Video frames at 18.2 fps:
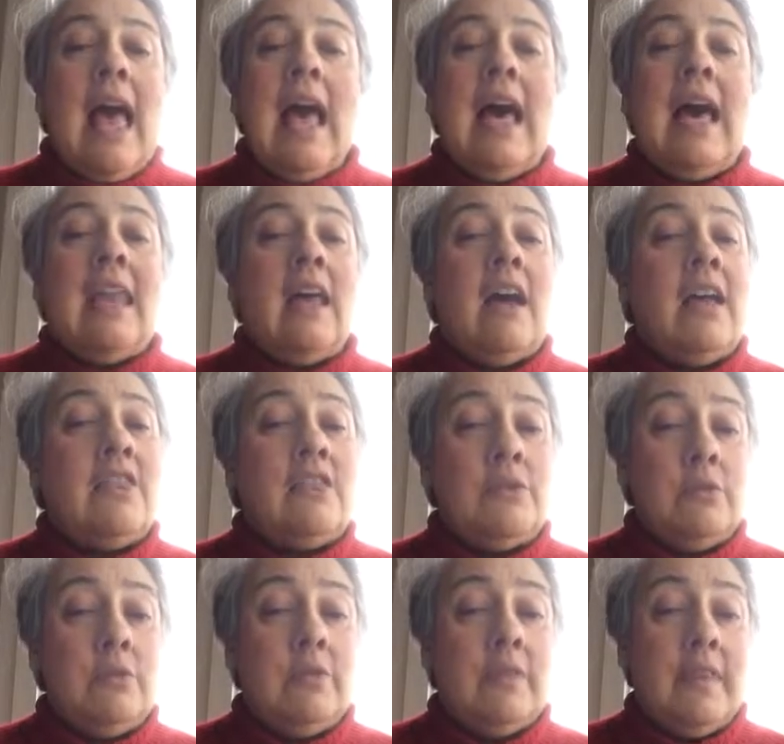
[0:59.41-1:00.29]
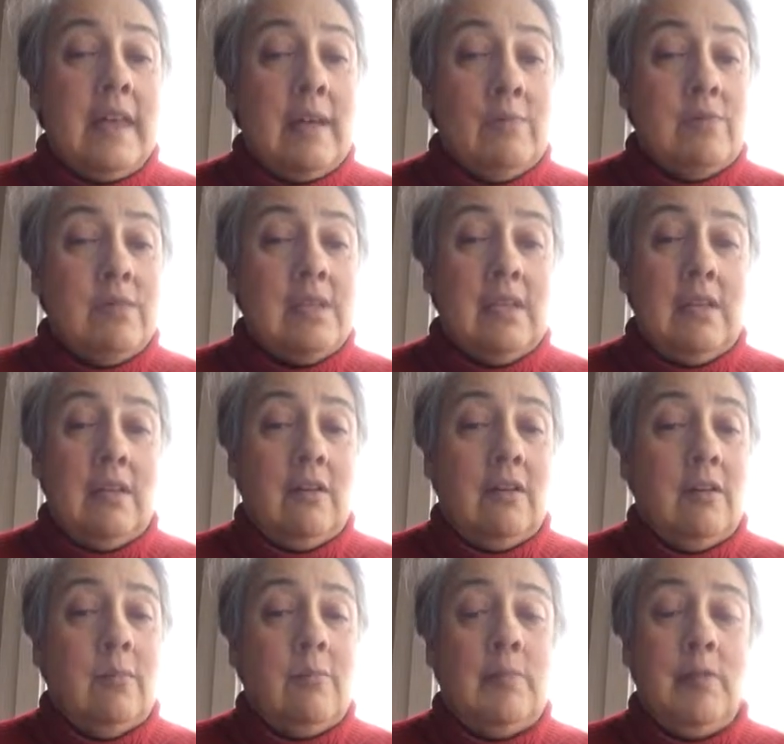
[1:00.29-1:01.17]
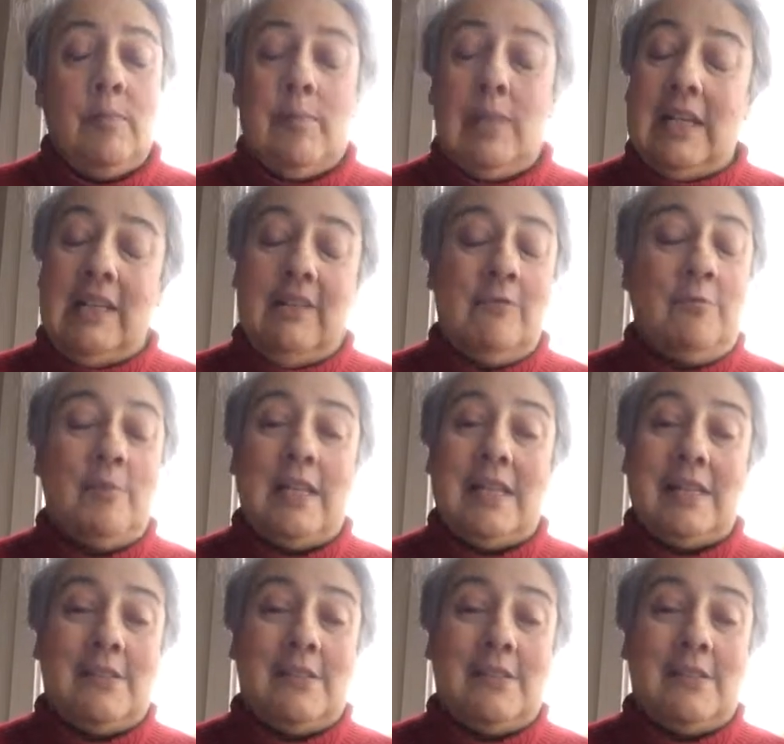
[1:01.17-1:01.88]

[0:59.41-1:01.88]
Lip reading: And I thought that was a lot, but believe me,